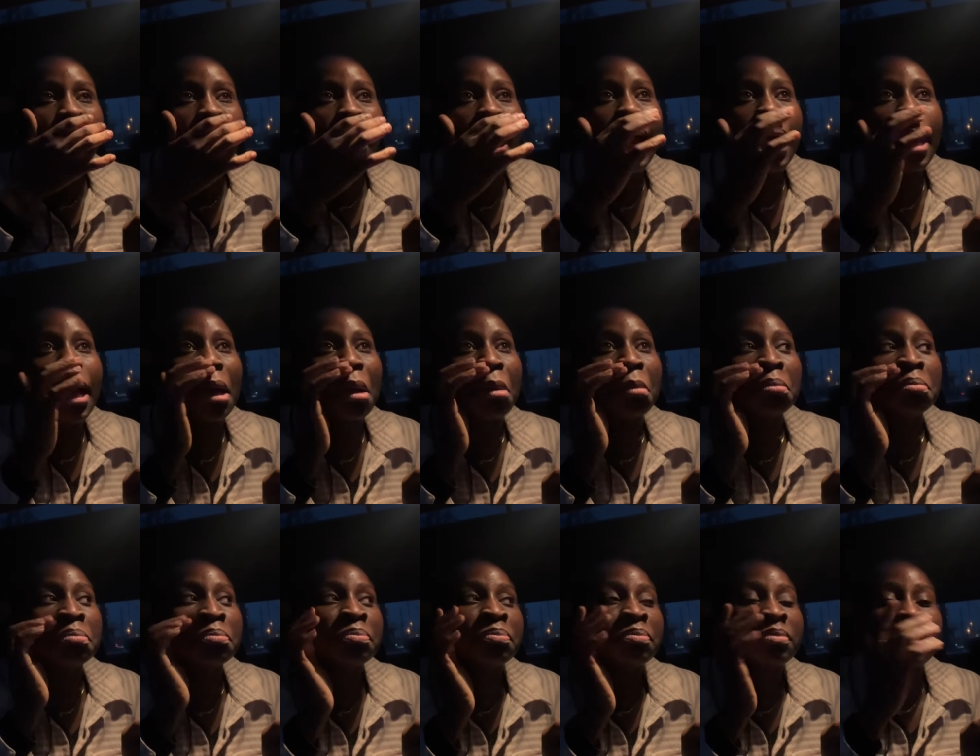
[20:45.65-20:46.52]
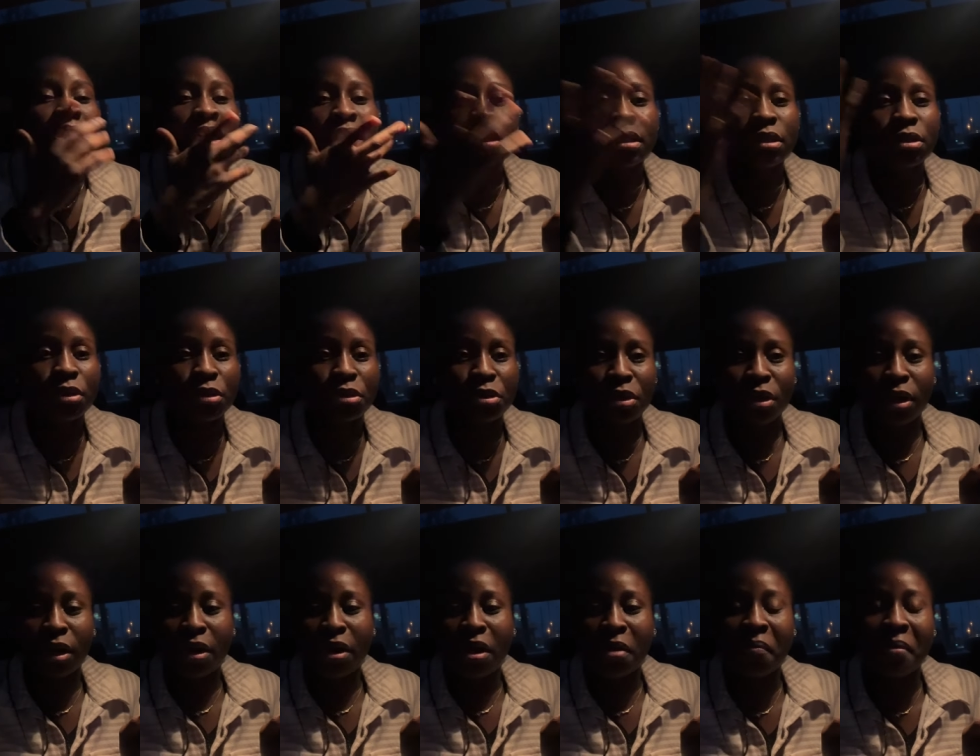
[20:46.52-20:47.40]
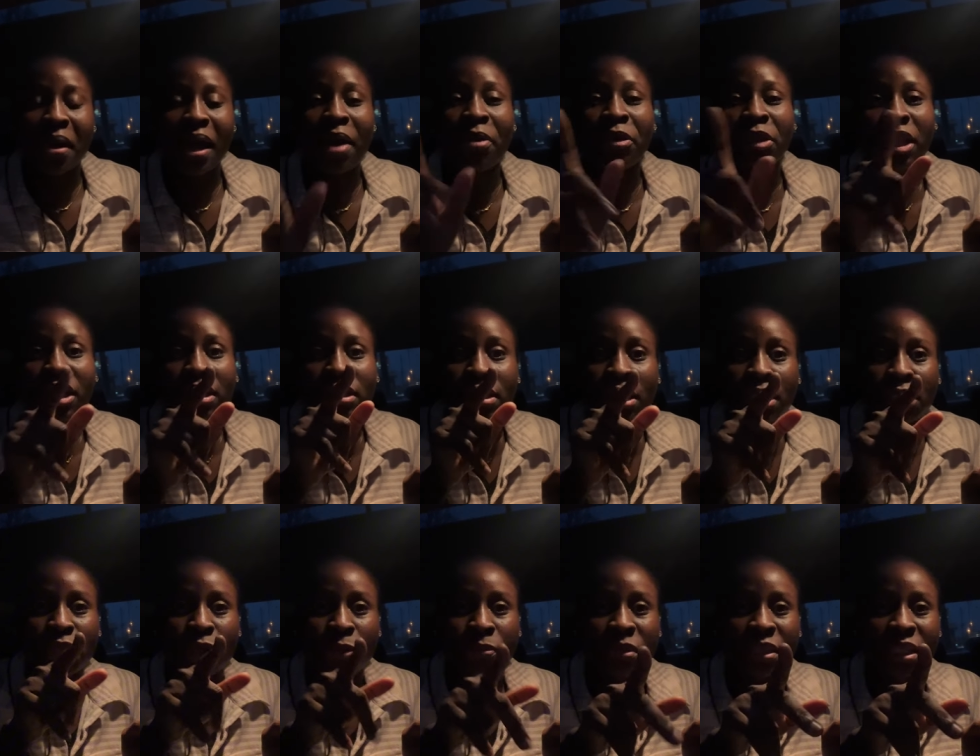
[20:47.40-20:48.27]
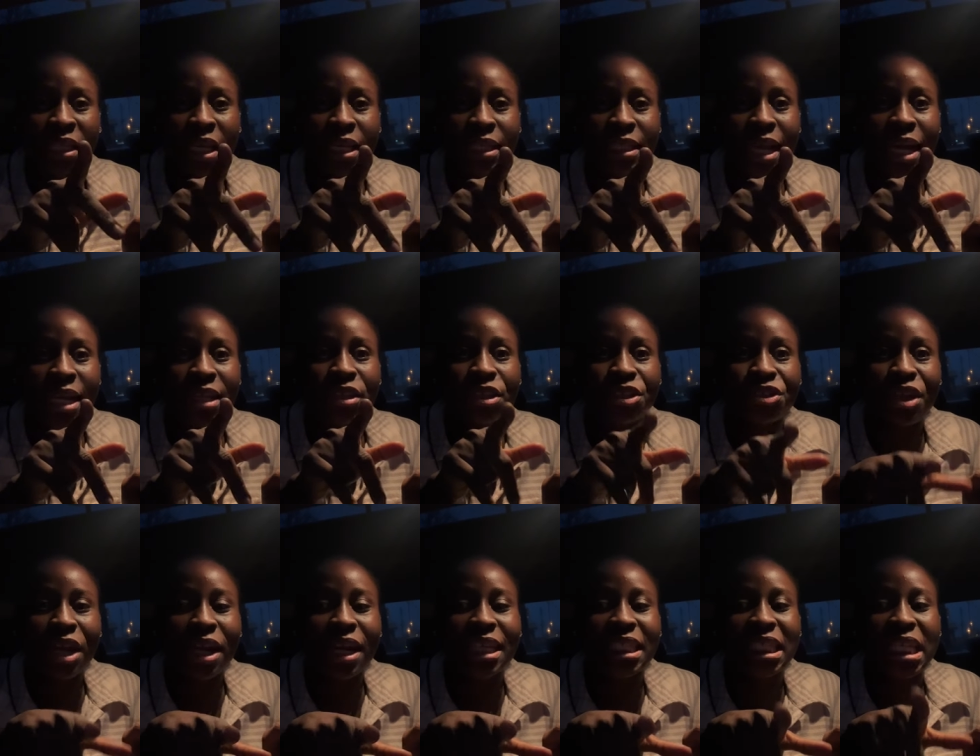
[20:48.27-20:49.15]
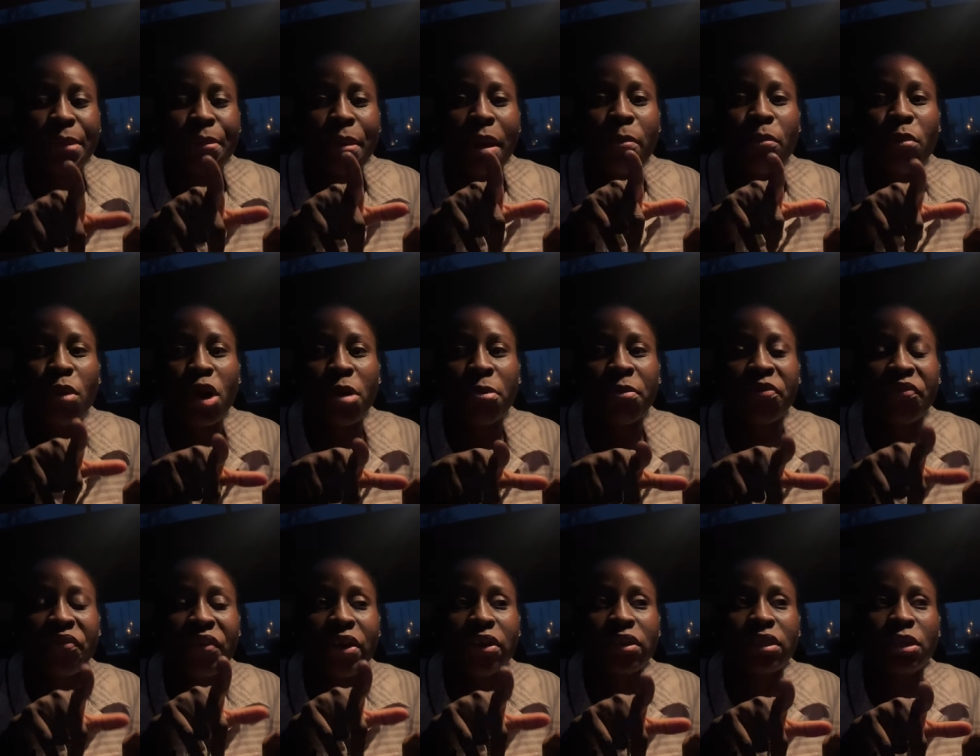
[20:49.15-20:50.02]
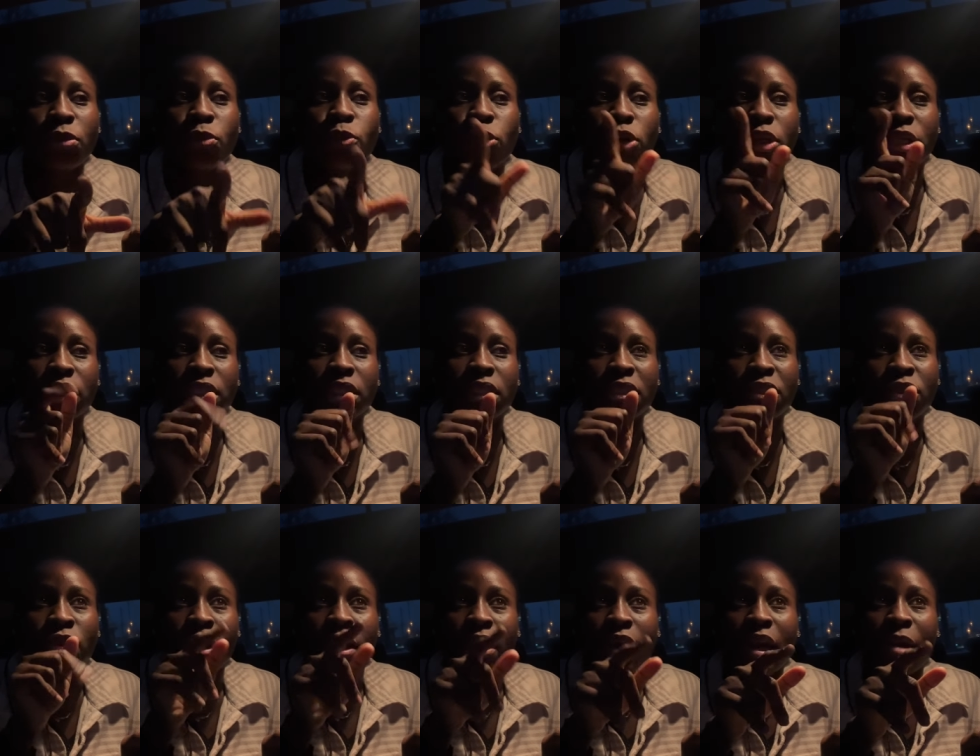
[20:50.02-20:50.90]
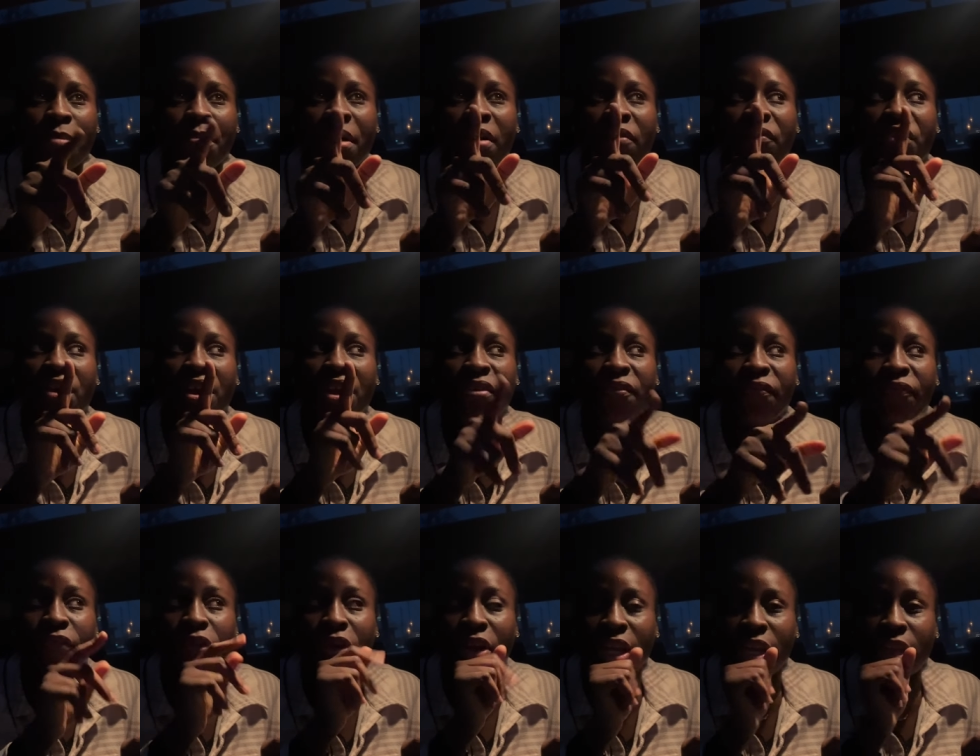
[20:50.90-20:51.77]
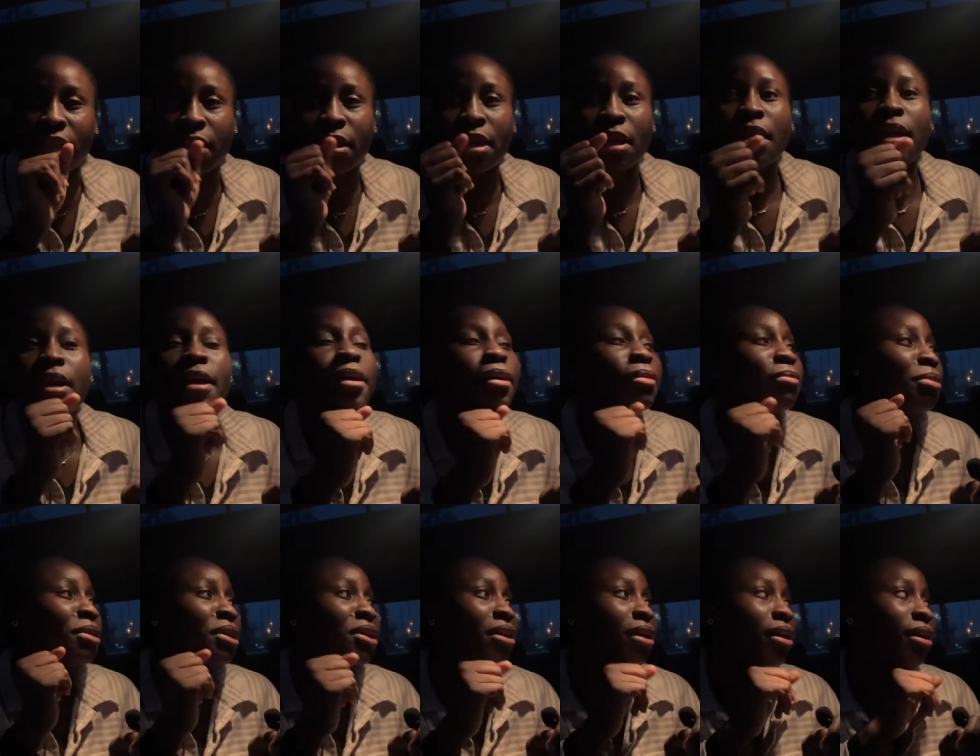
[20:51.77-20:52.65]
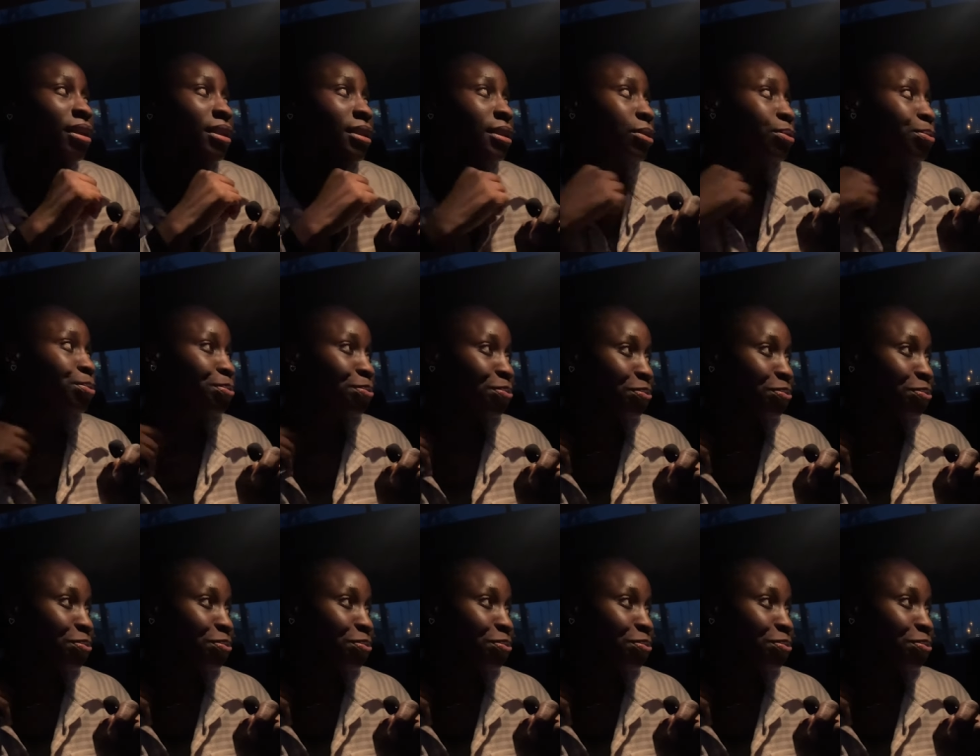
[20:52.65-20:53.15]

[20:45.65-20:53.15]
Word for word: um i just go to dollarama i wanted to say something yes i just realized that my mom found the word dollarama very funny because